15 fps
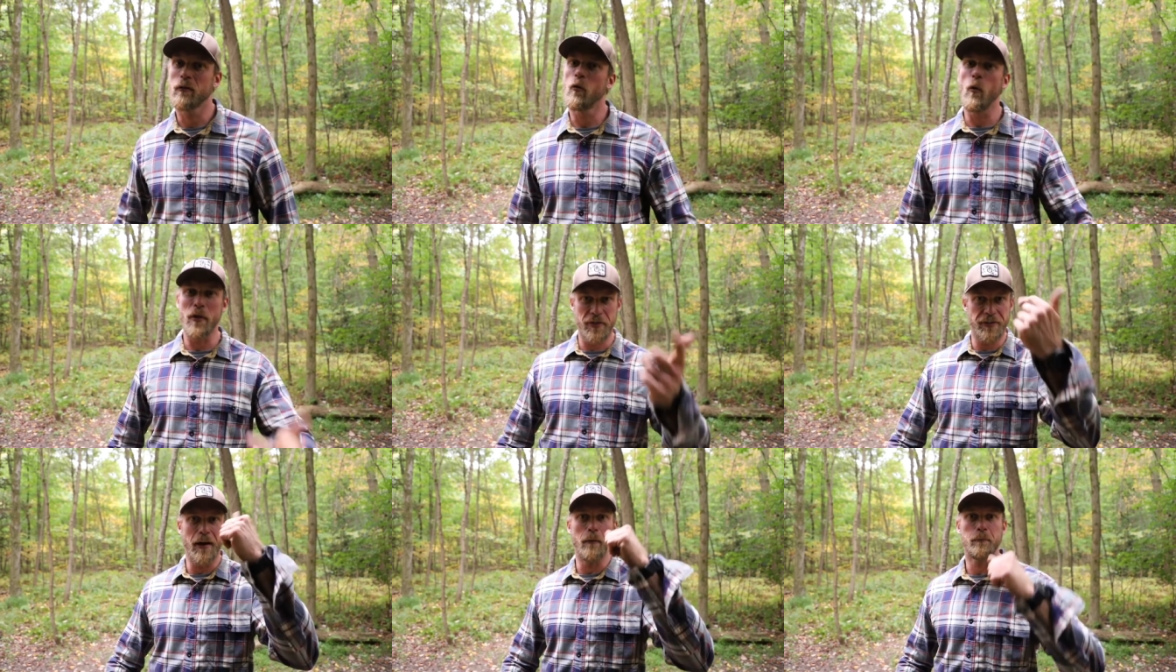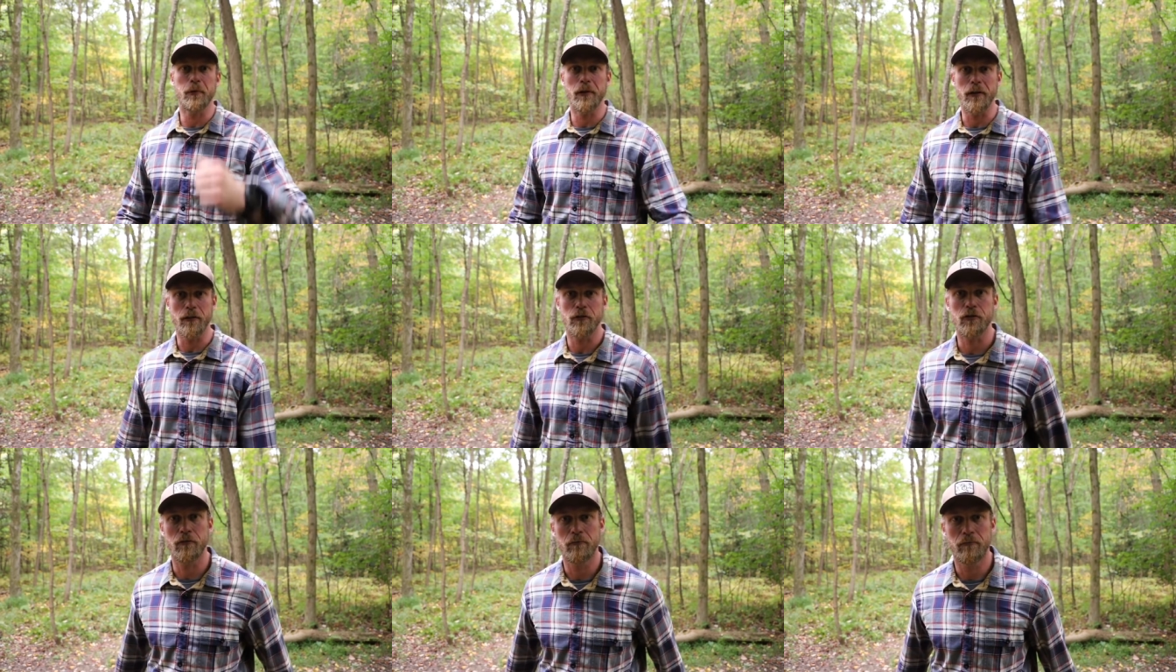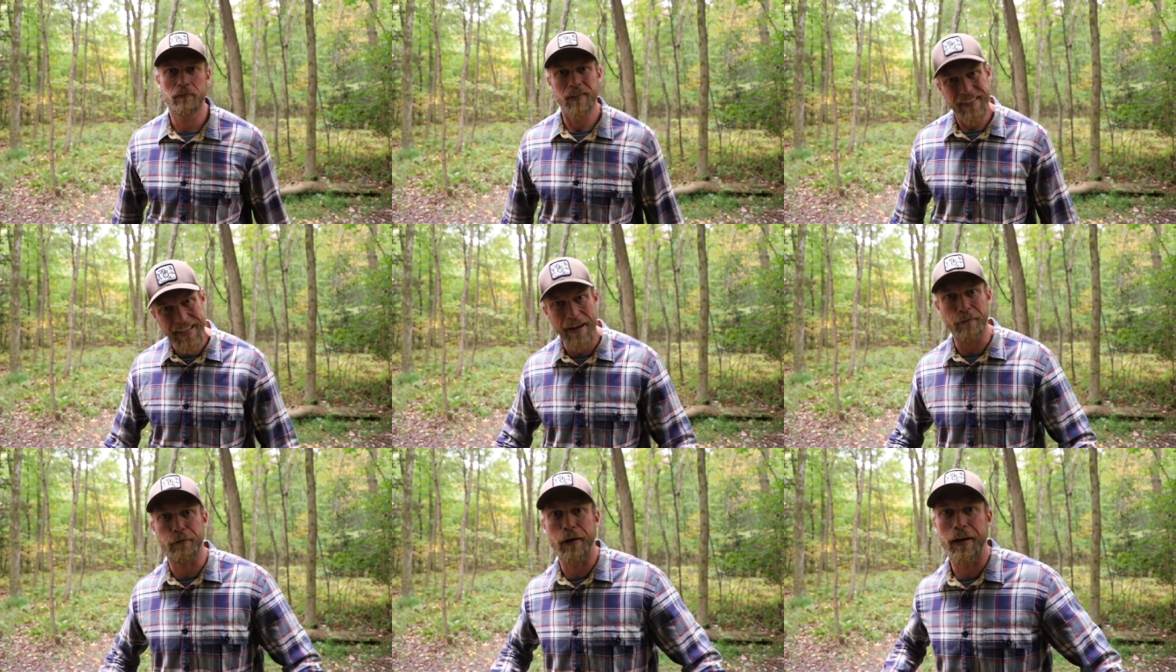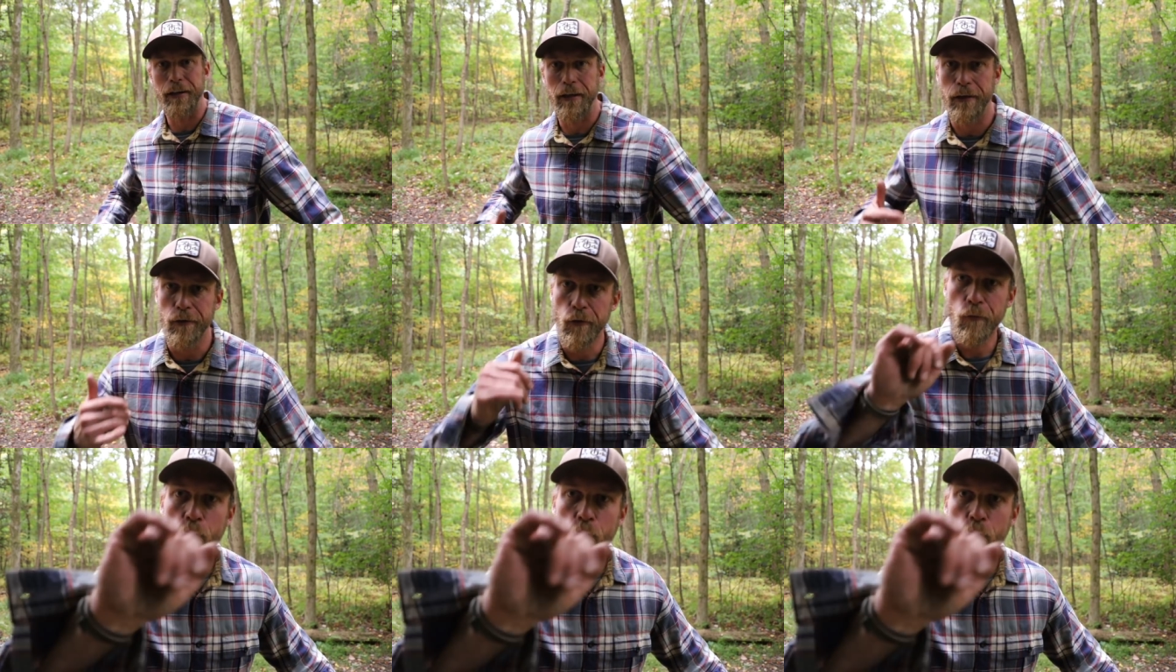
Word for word: with dumplings. Get ready.